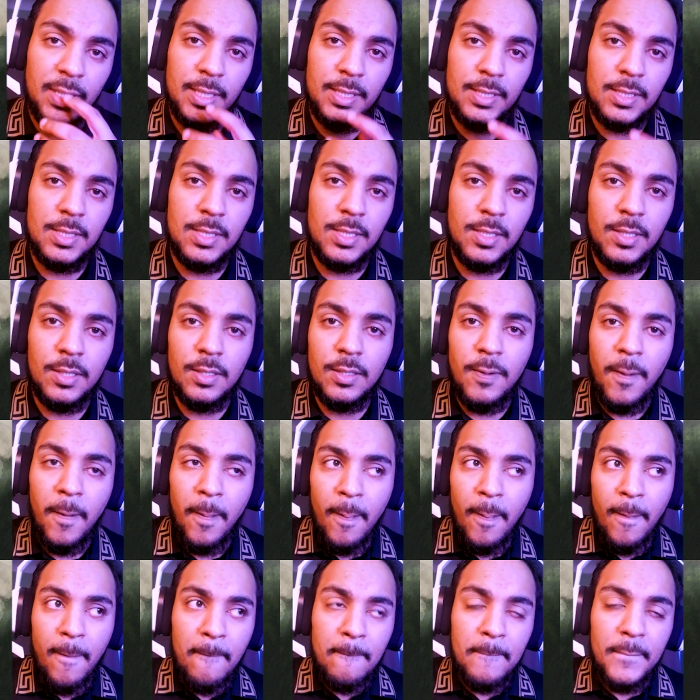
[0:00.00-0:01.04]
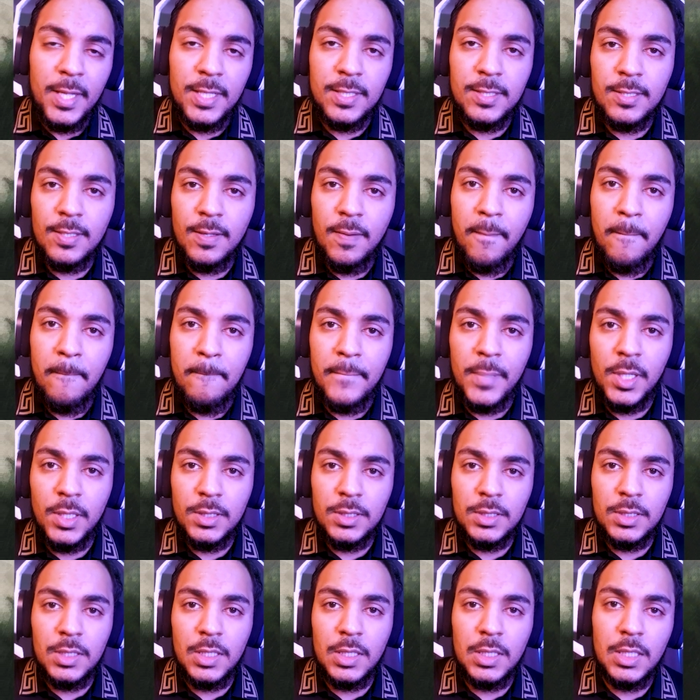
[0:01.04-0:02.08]
It's a
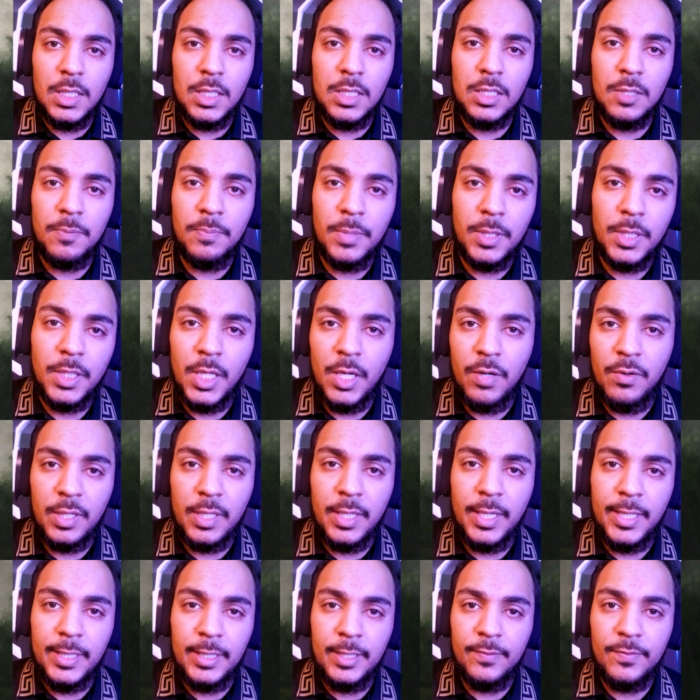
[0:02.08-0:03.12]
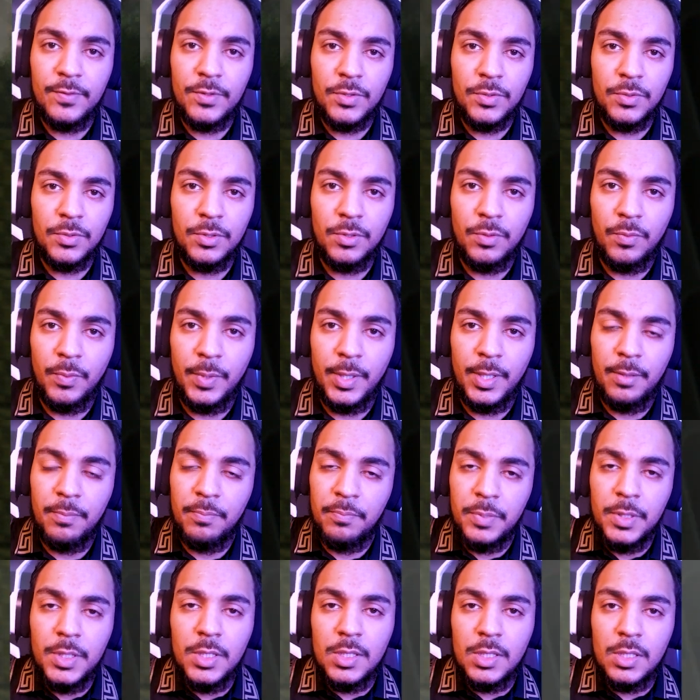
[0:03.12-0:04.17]
multidisciplinary kind of tool where
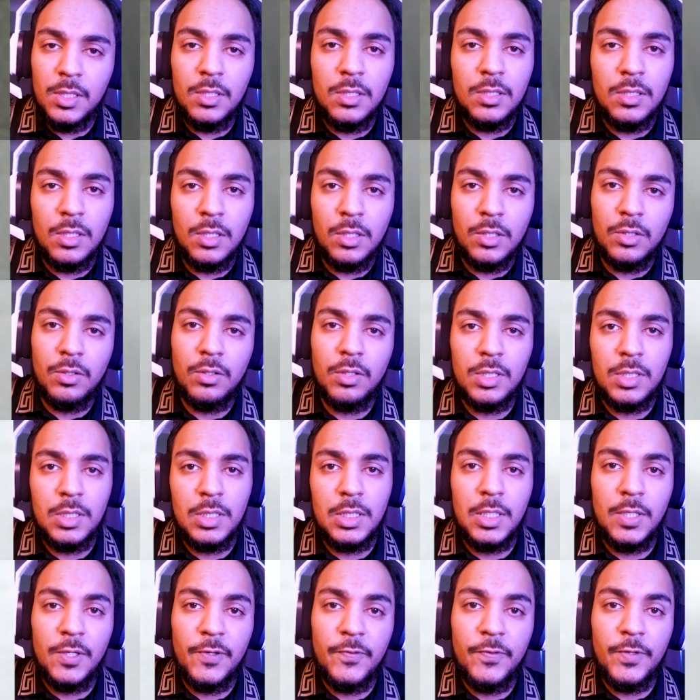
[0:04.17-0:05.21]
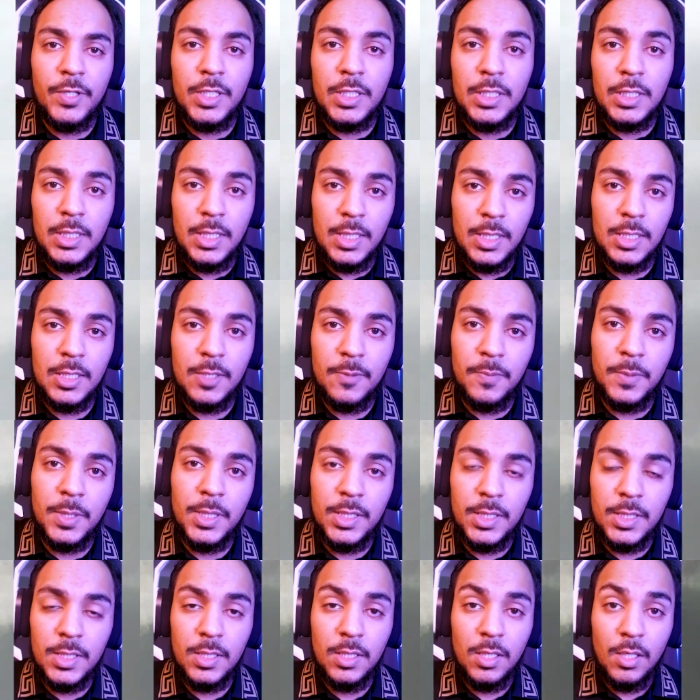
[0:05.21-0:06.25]
persons across different
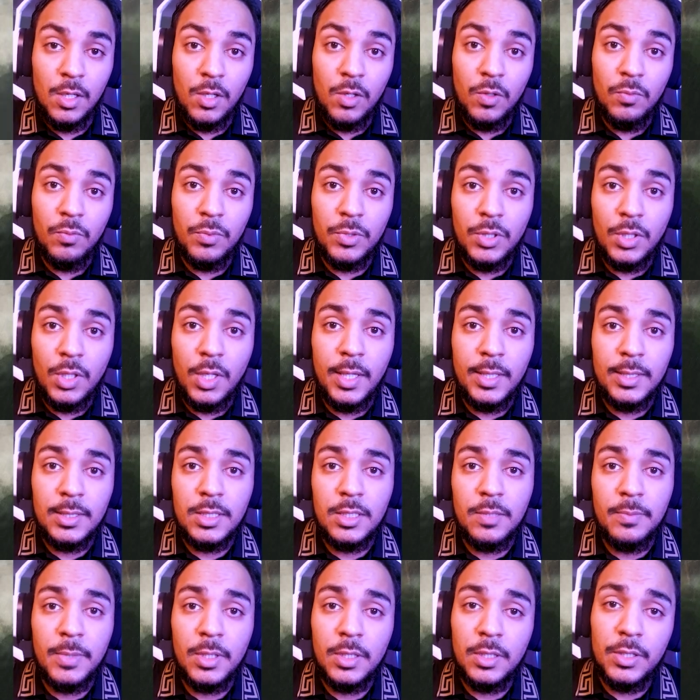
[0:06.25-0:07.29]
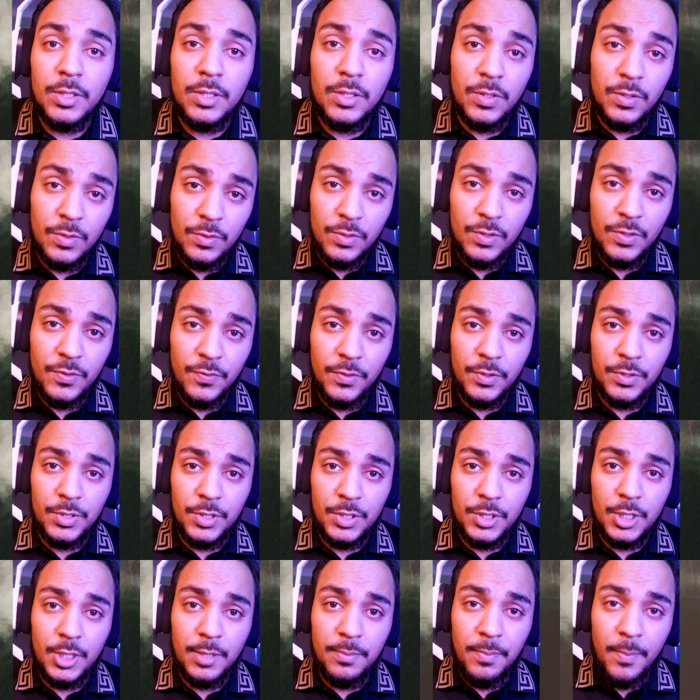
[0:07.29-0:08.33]
disciplines would ultimately use
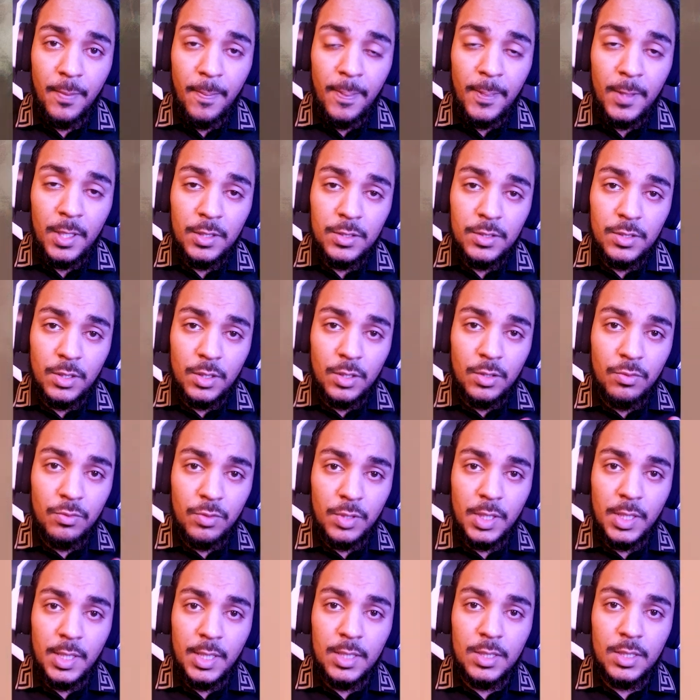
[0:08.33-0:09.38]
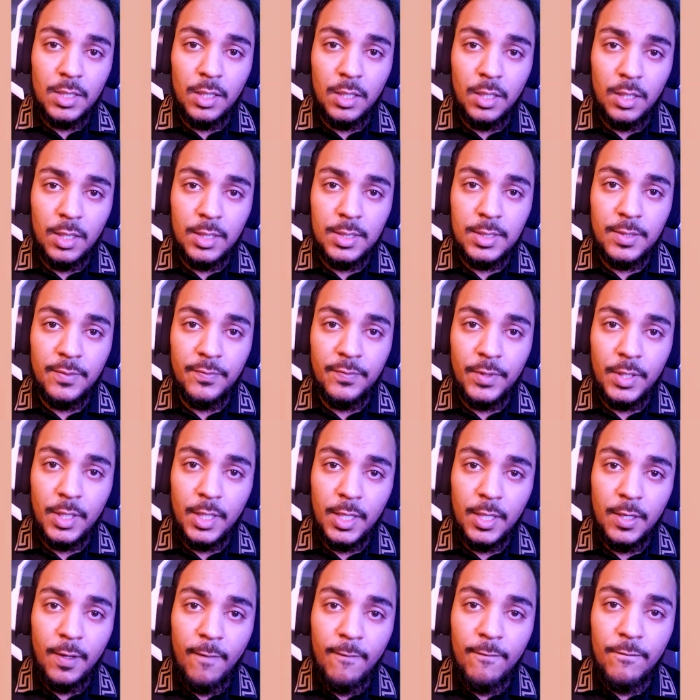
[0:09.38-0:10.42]
Photoshop to create a lot of
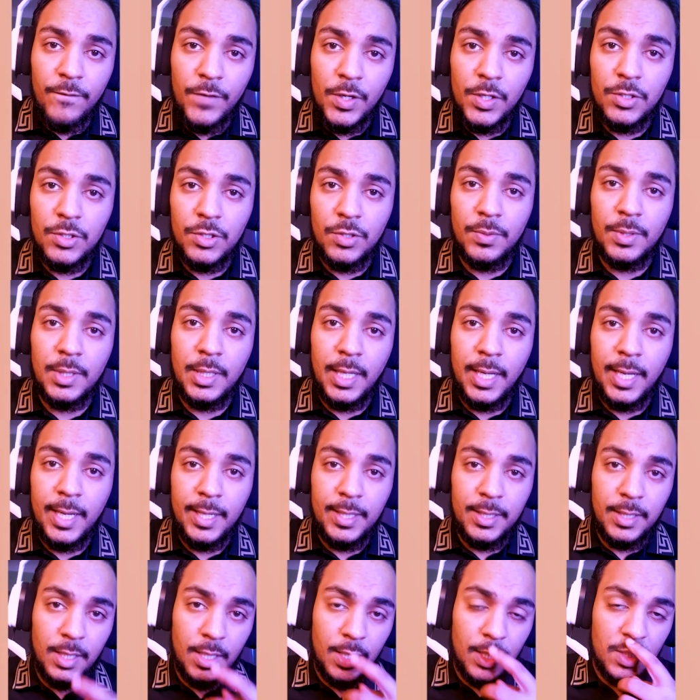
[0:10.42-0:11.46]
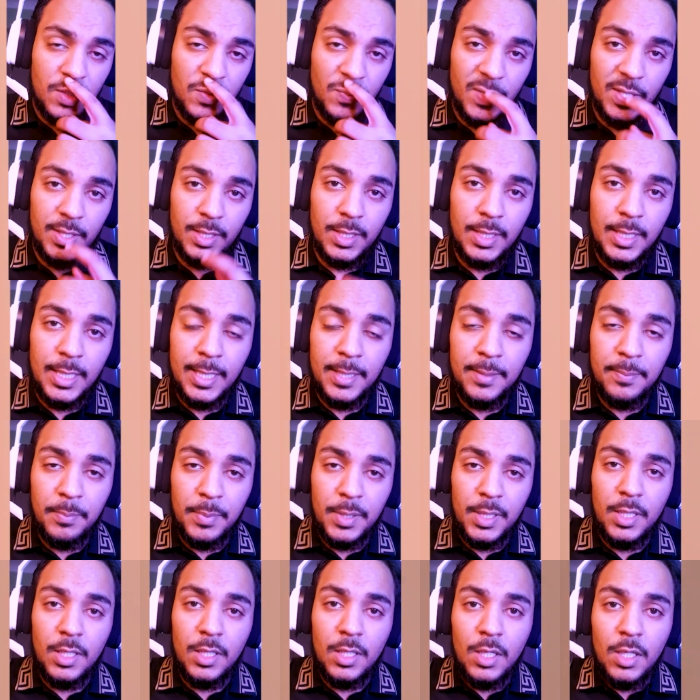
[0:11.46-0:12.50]
their visual ideas, whether that
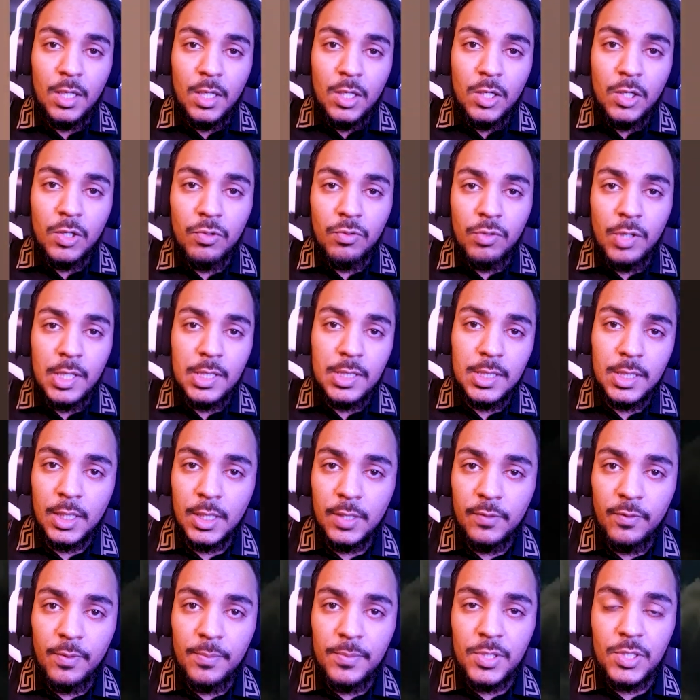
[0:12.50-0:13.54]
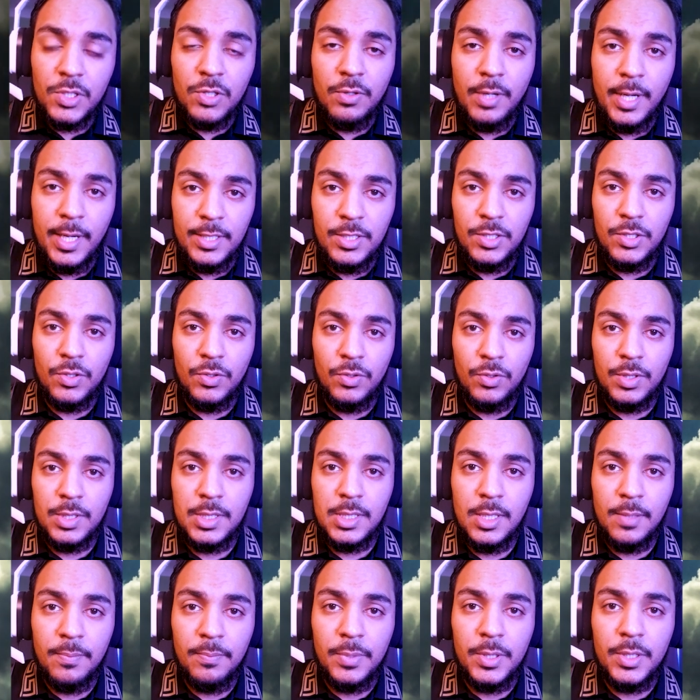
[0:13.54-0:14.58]
be creating it from scratch or
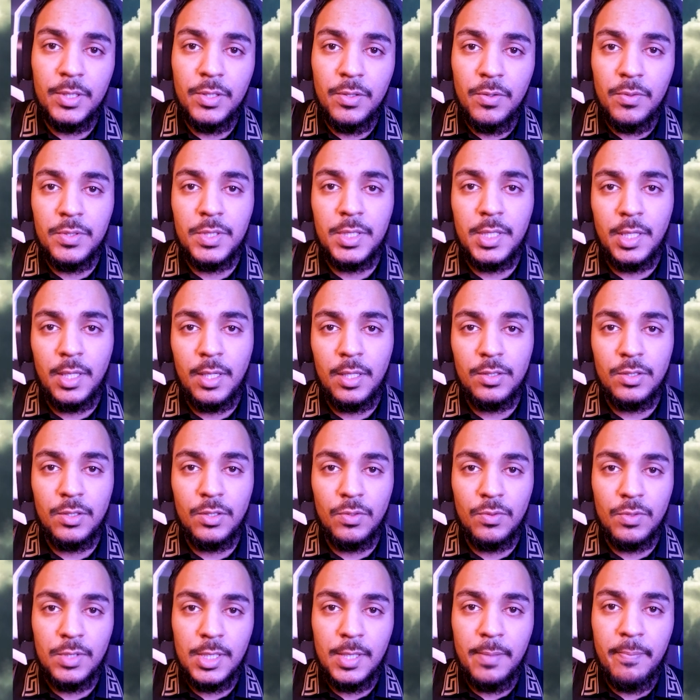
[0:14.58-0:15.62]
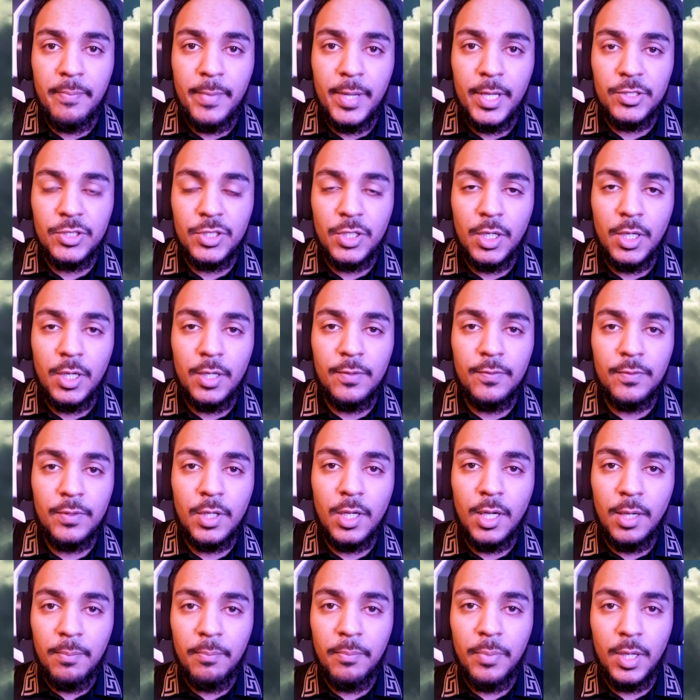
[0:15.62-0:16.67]
simply using it to do some measure of
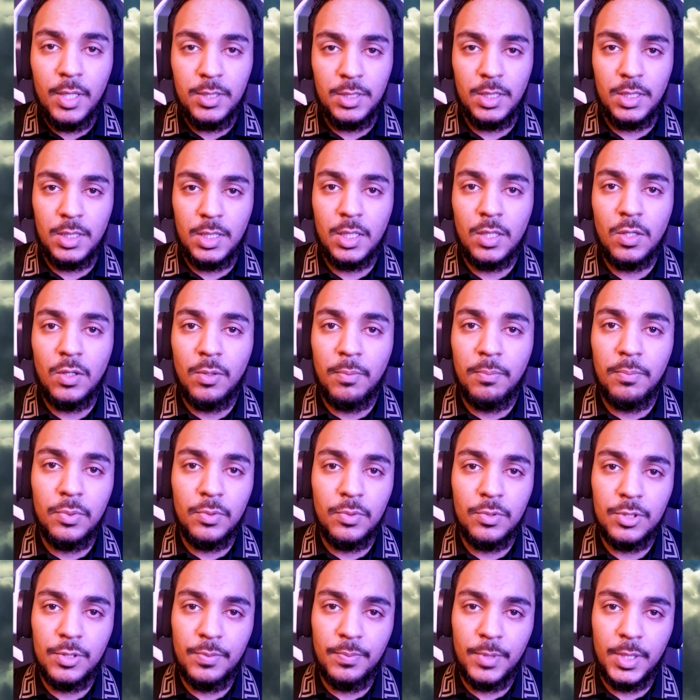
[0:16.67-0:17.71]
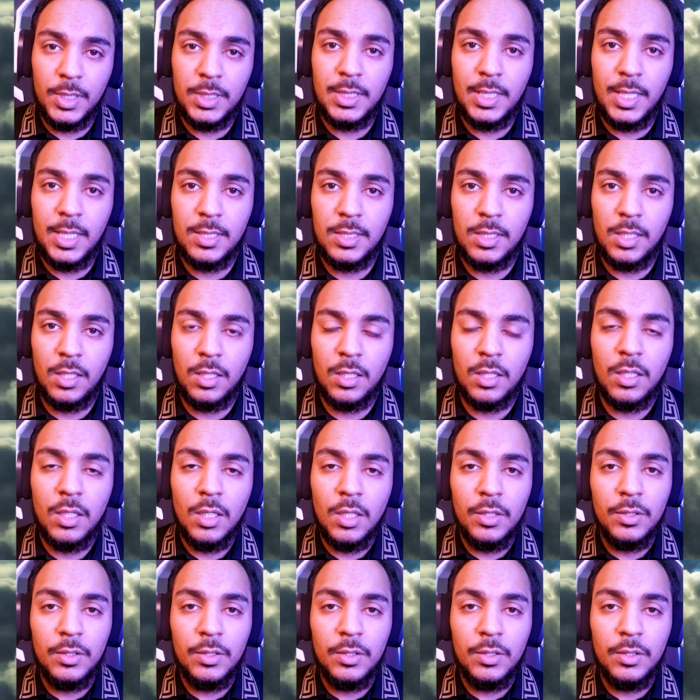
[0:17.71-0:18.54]
compositing or post-processing,